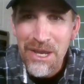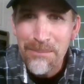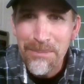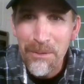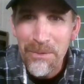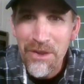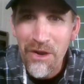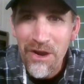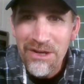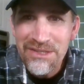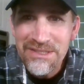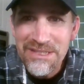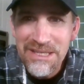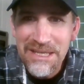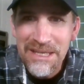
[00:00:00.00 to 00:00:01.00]
But we are
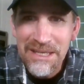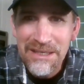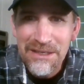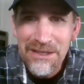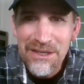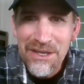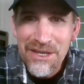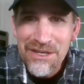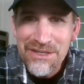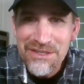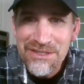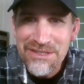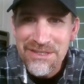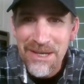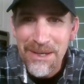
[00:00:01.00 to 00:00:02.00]
seeing
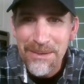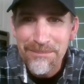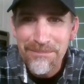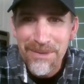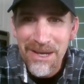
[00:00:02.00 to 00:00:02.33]
some,